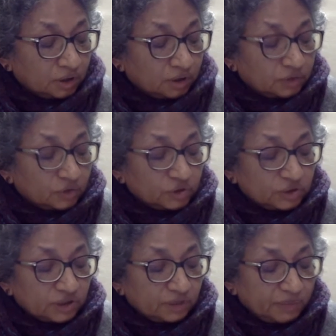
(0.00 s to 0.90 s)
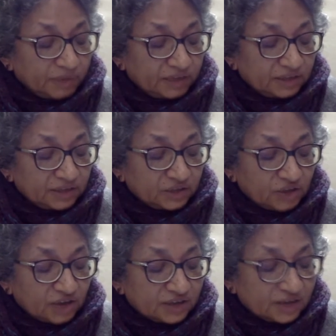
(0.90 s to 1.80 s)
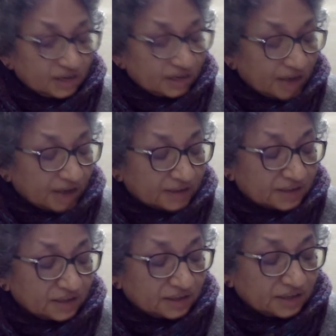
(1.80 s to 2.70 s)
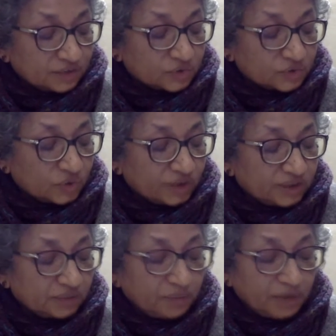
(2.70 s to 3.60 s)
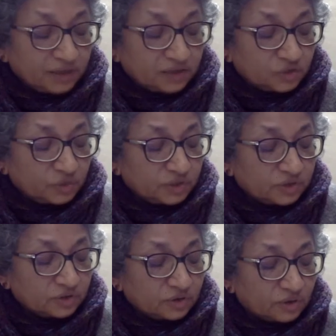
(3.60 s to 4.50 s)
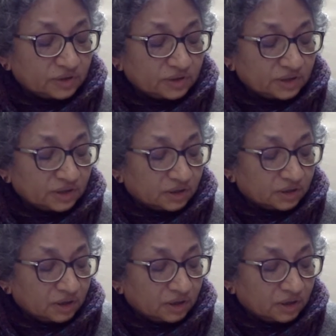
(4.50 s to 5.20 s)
though she complained that Shazia had an accent that was quite impenetrable to the northern ear.